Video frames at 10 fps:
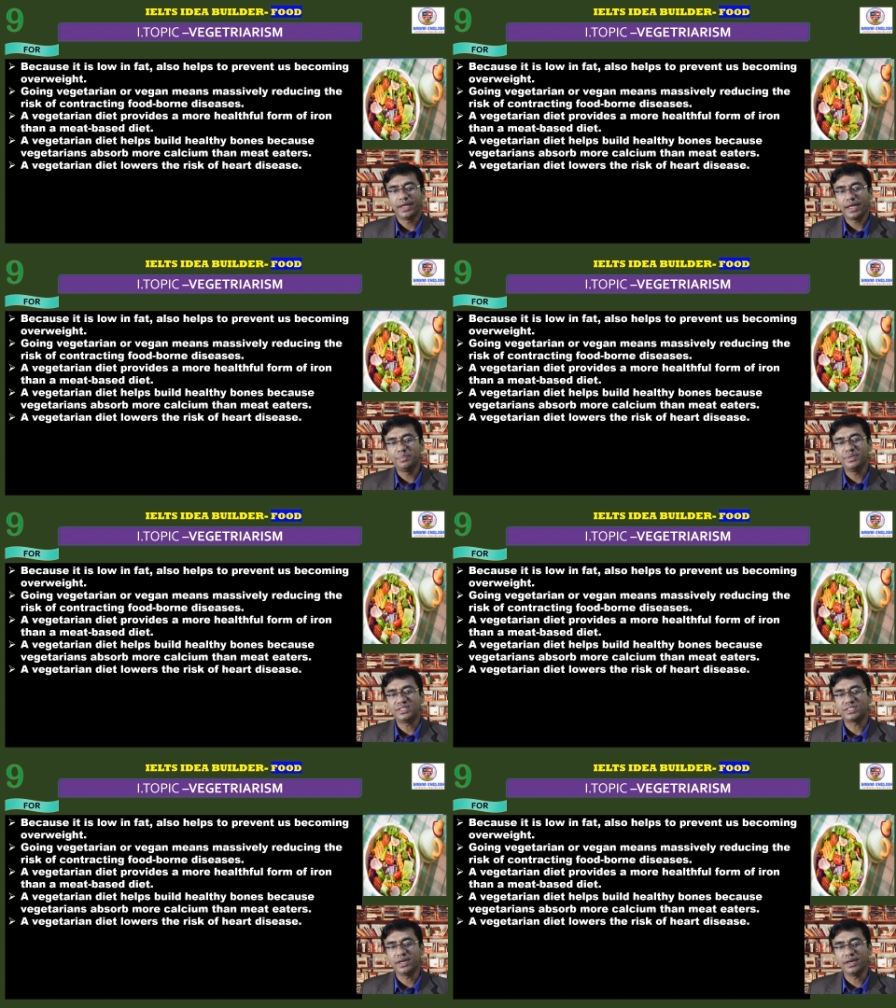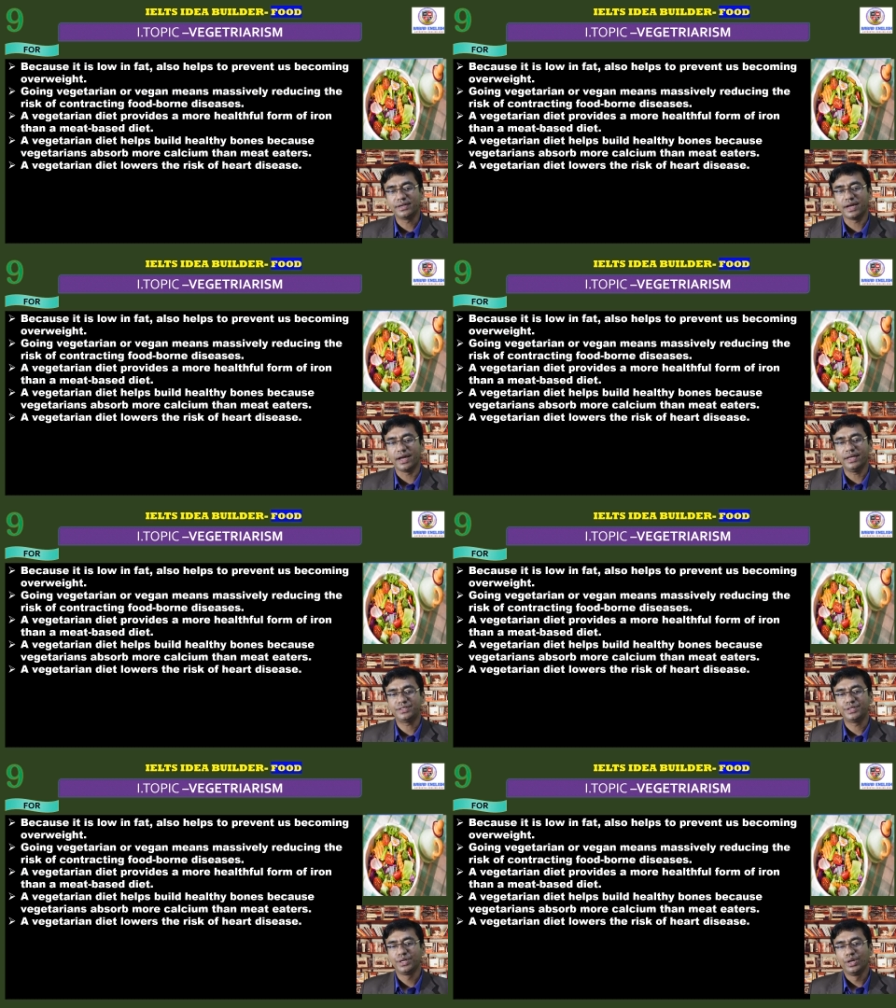A vegetarian
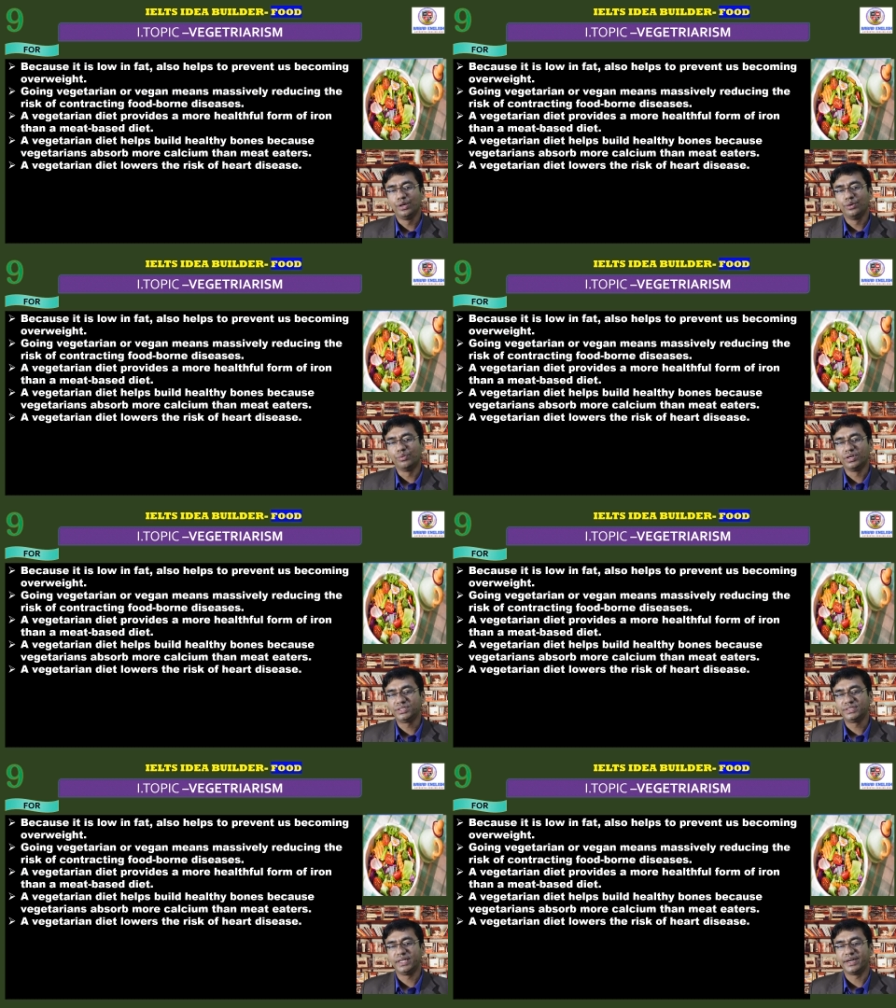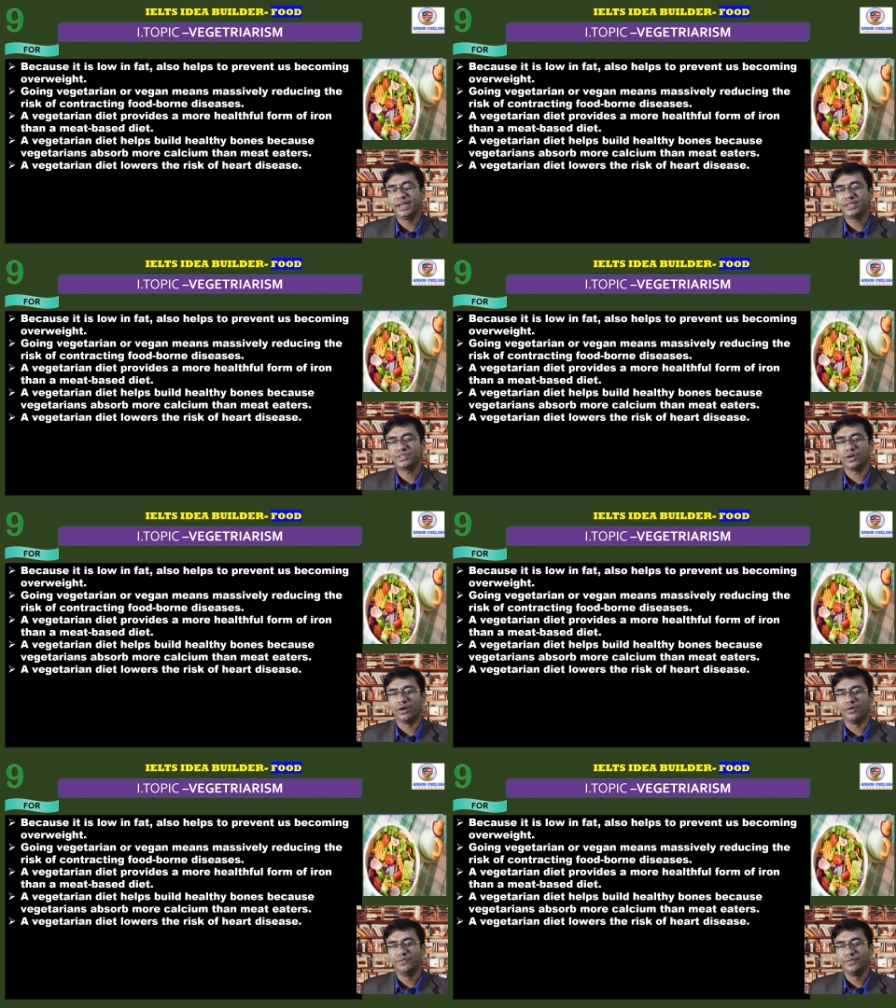diet lowers the risk
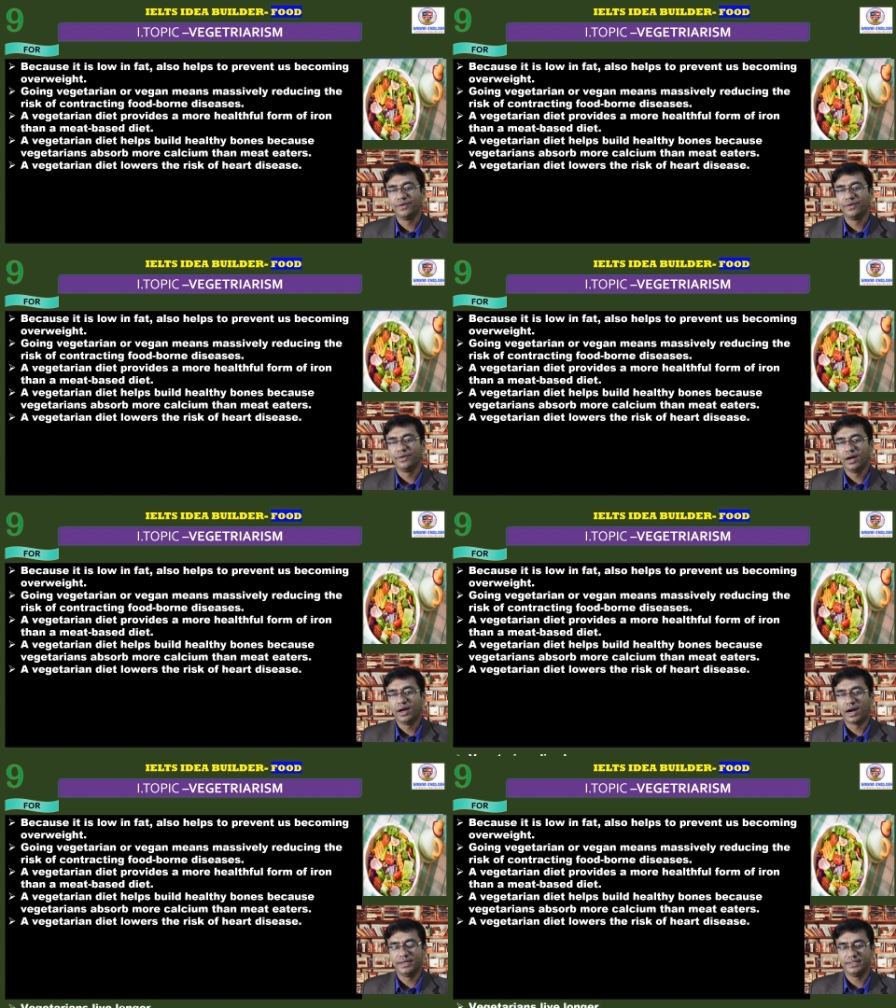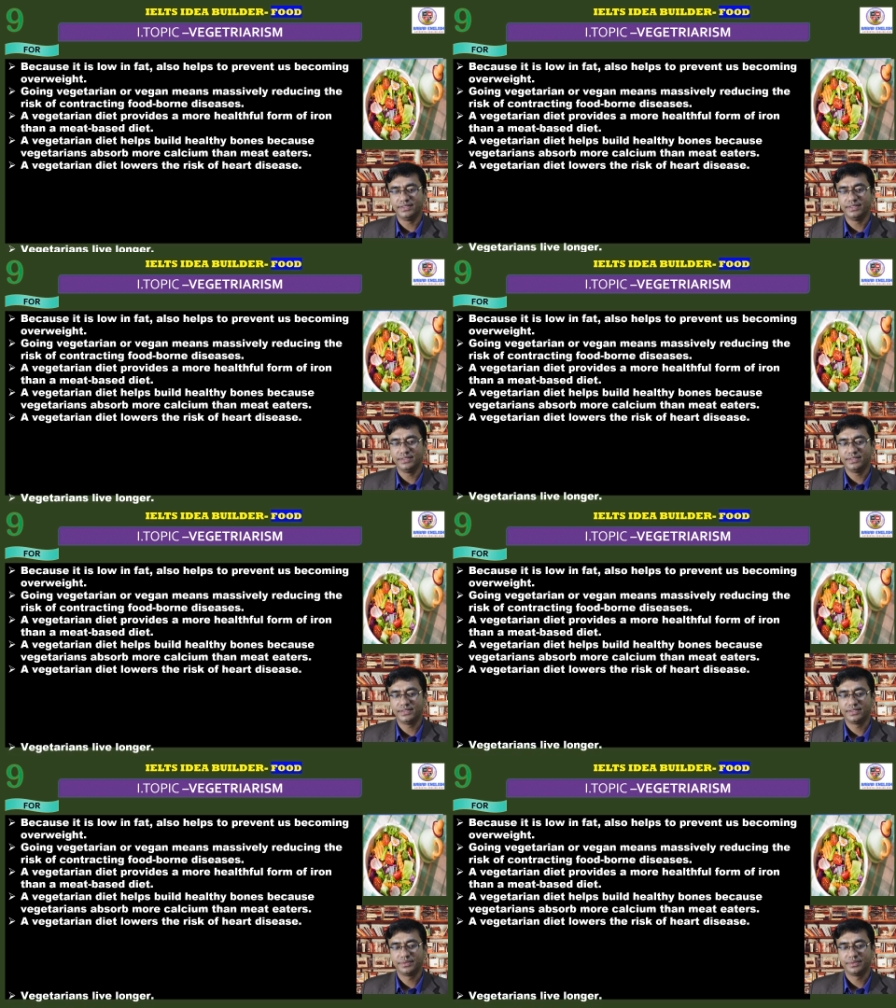of heart disease.